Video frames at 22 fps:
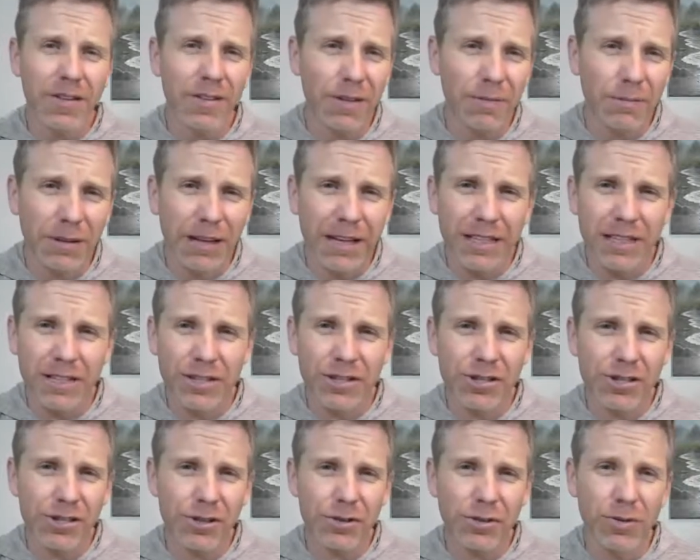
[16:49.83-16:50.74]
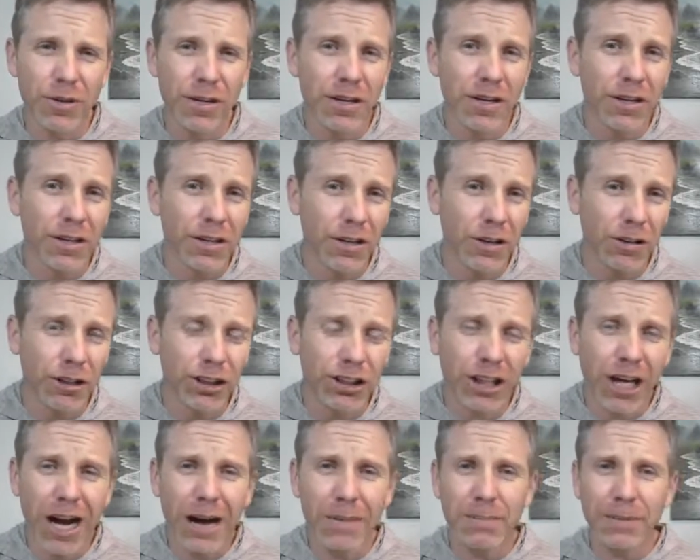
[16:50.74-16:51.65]
the places you go
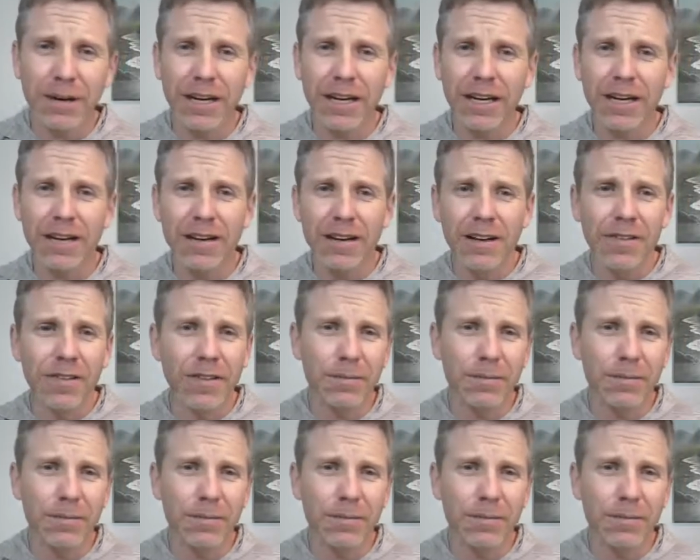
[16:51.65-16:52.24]
shopping,